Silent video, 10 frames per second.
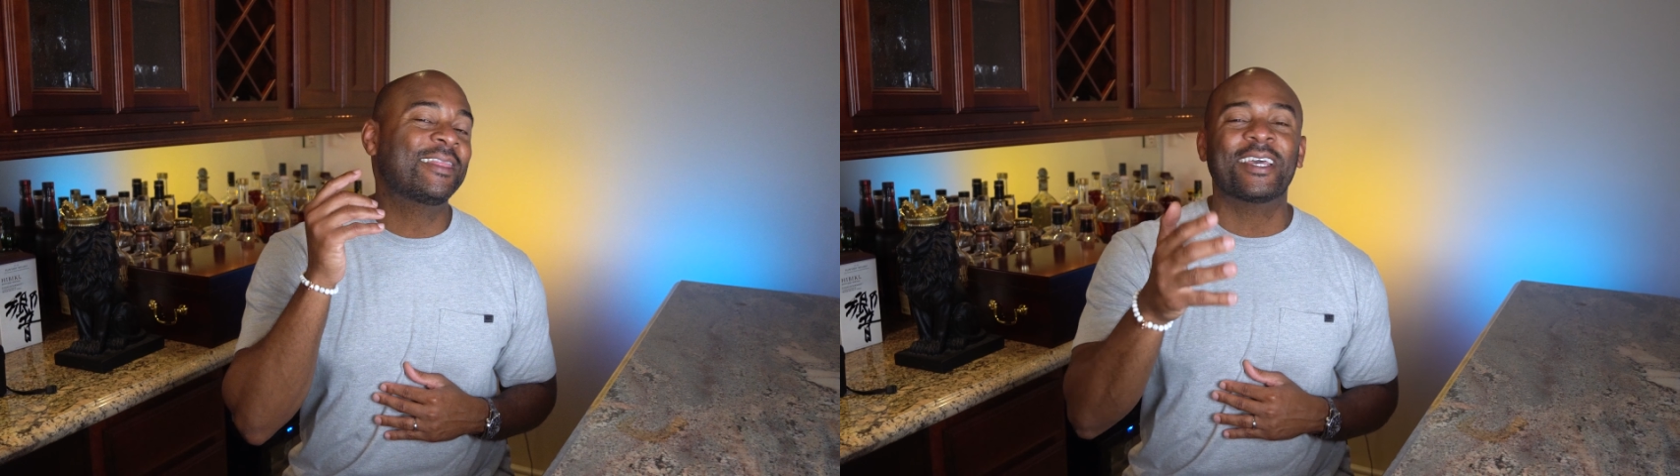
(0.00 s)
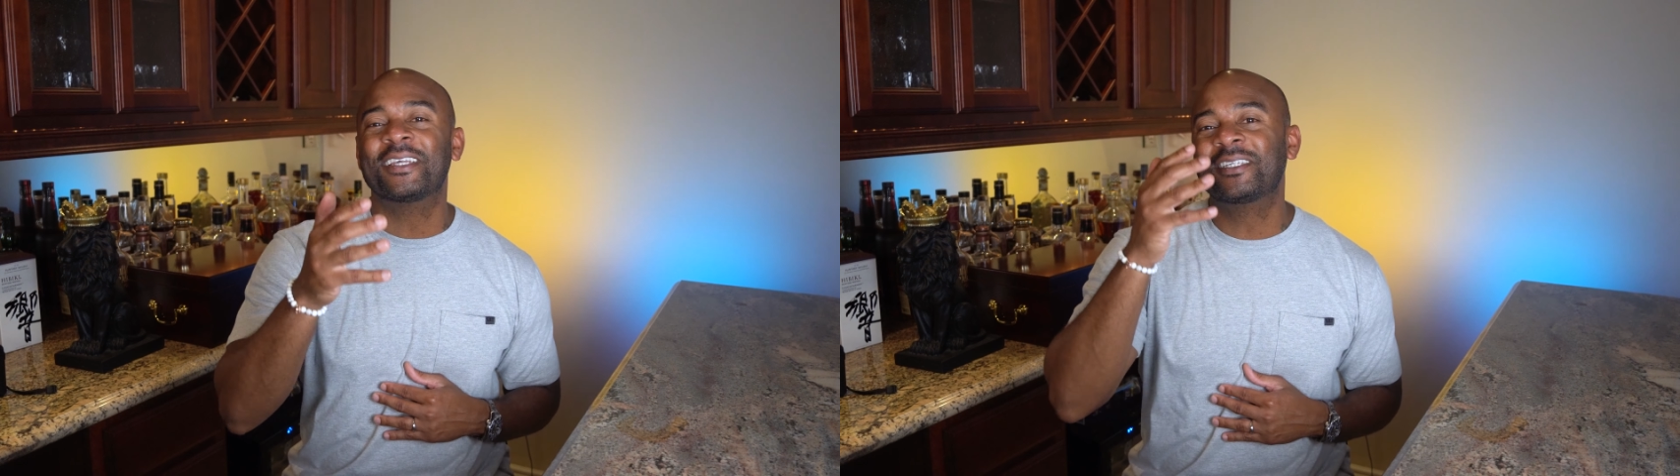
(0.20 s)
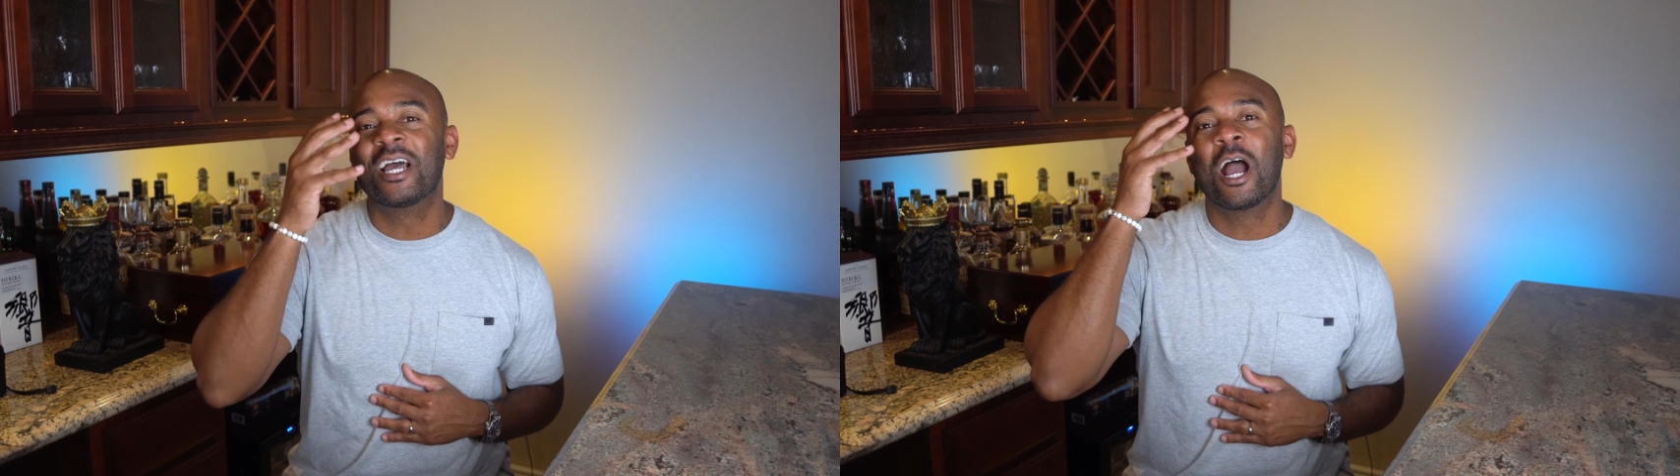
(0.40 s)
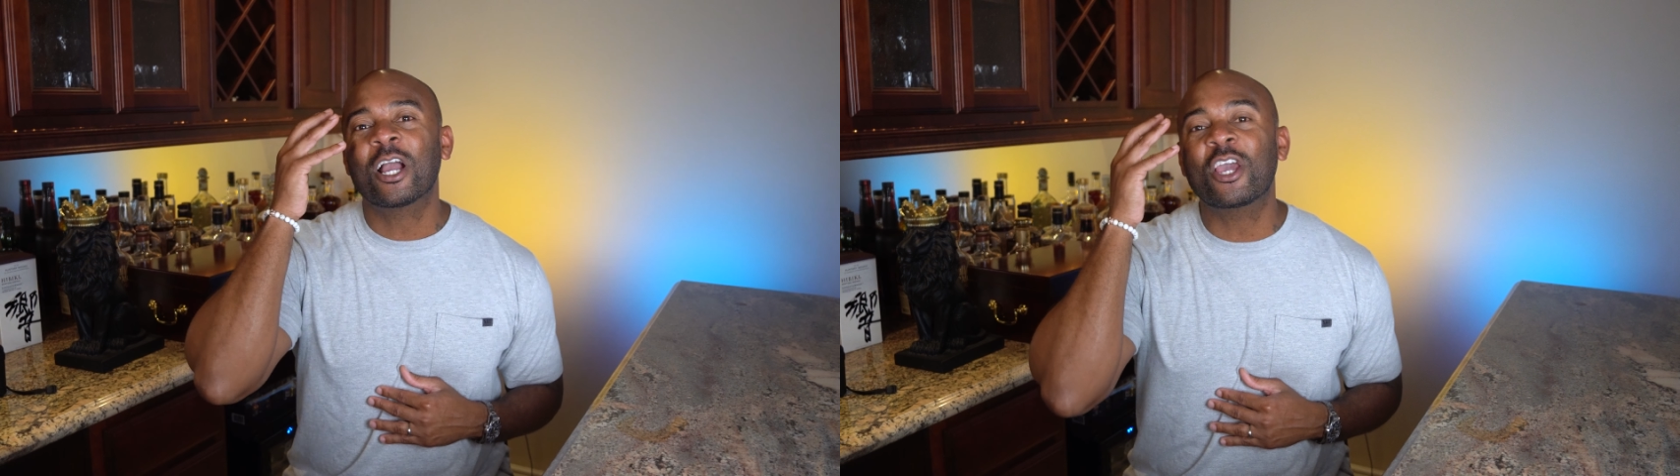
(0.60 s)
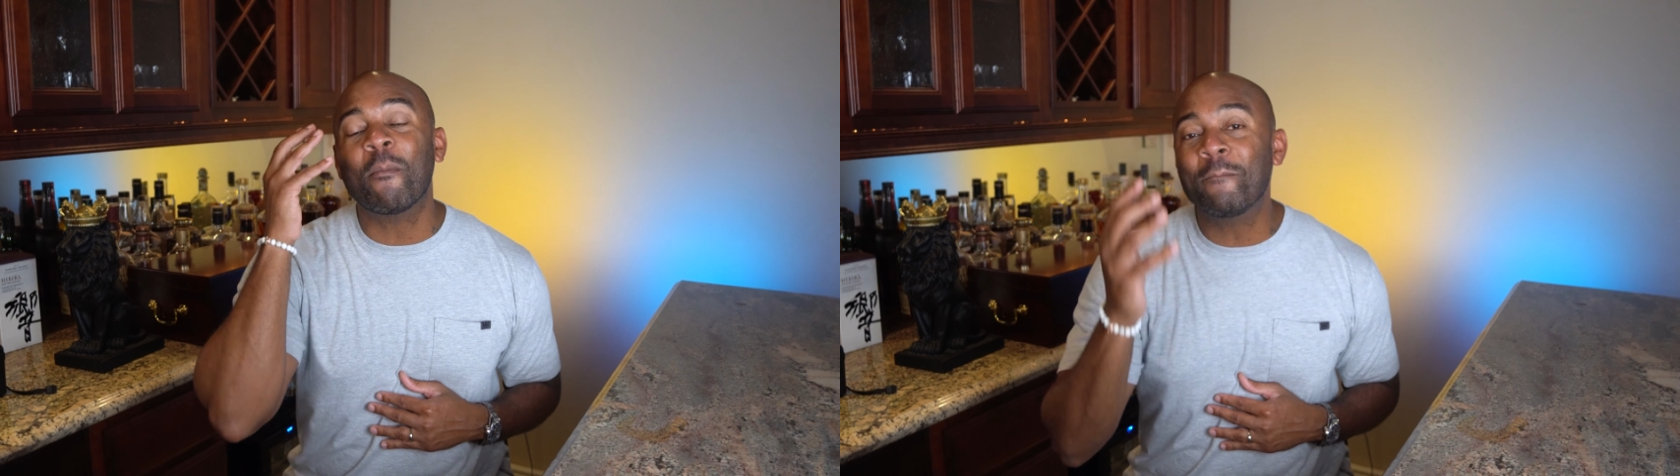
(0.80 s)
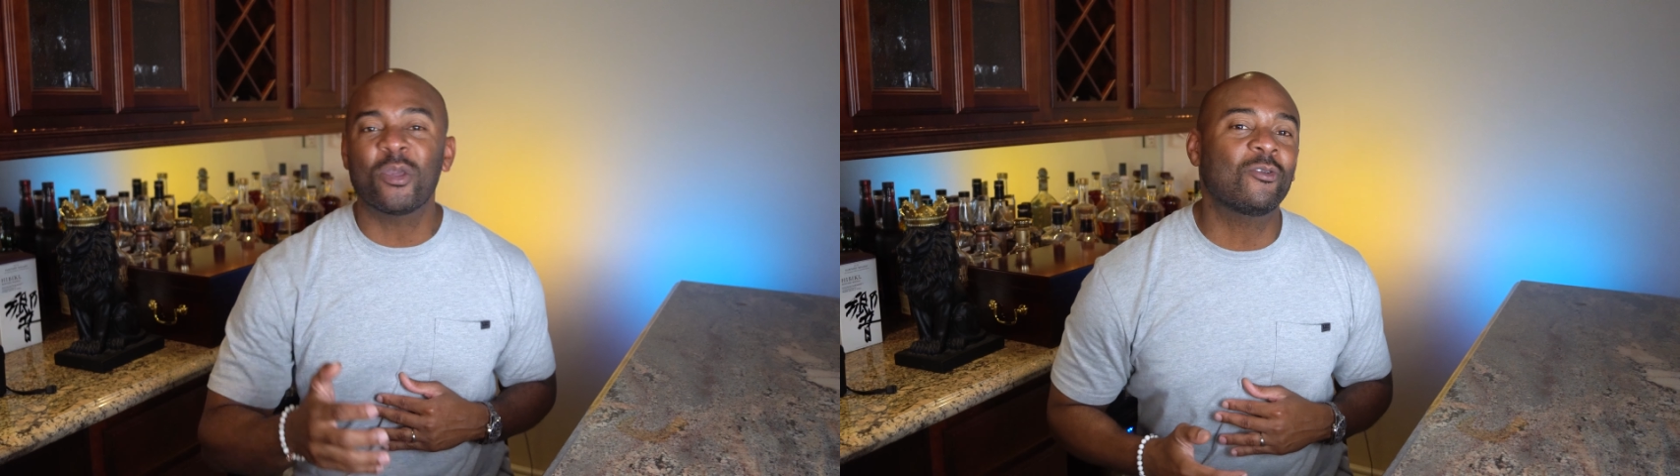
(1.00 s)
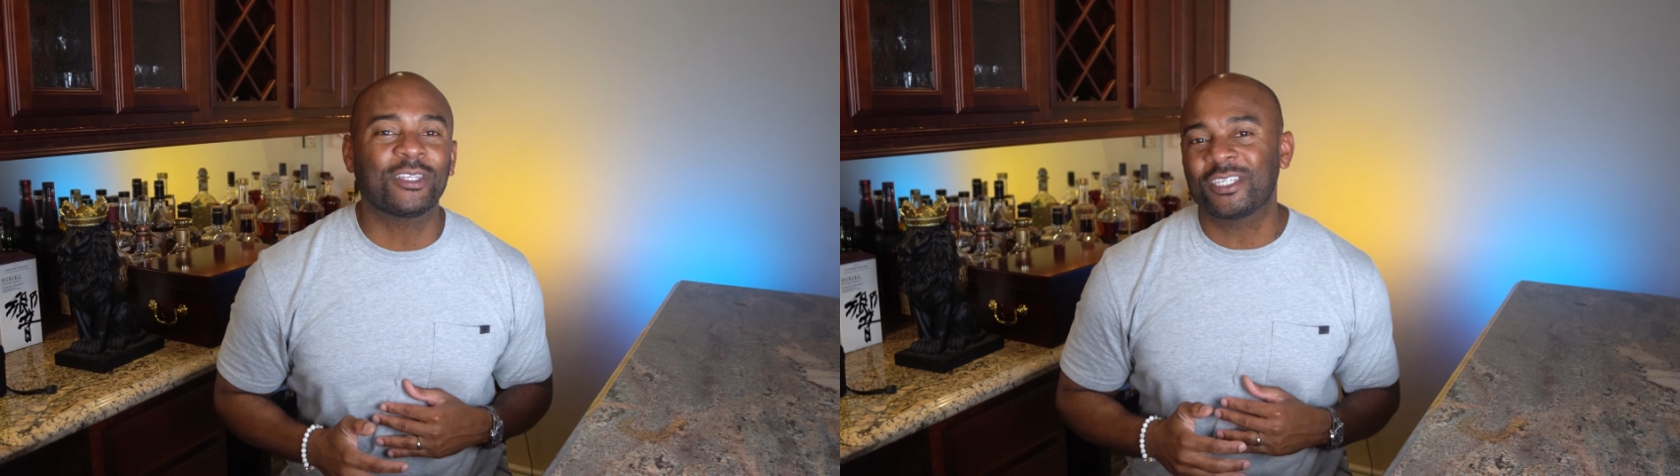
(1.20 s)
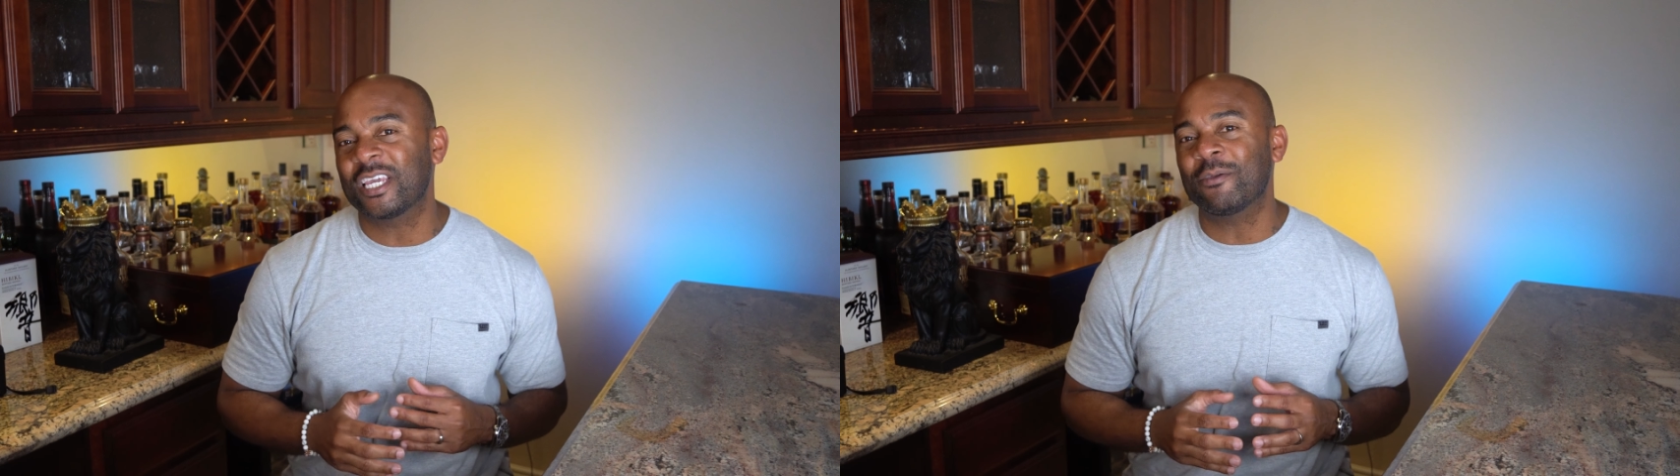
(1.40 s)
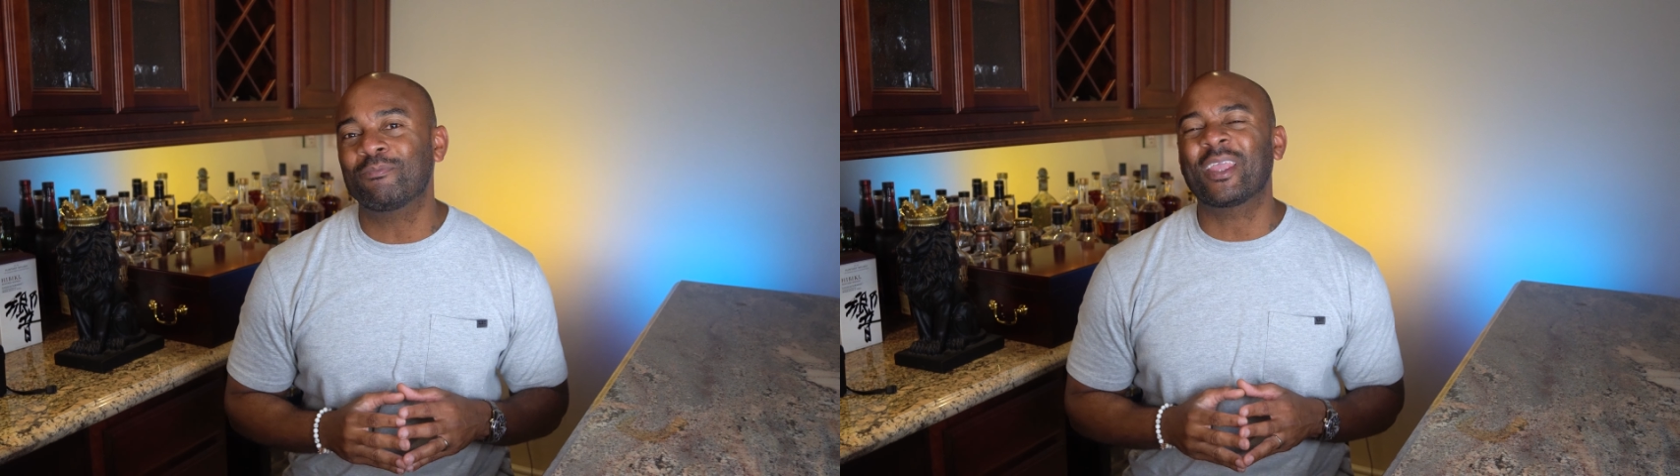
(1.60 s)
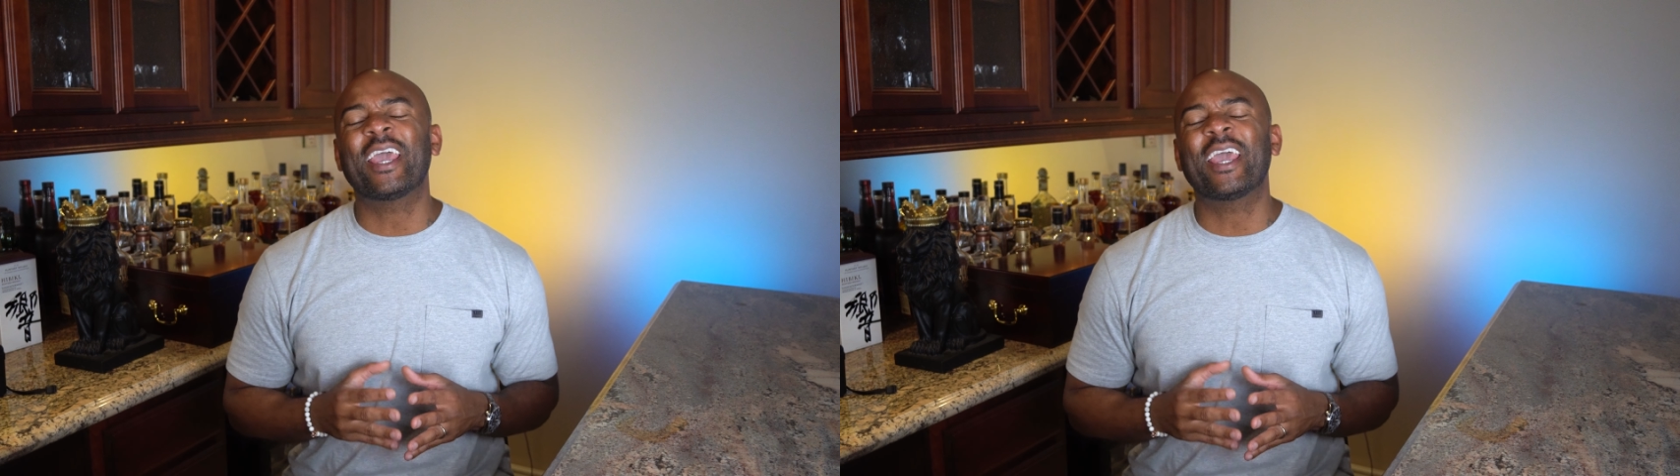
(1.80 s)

this community,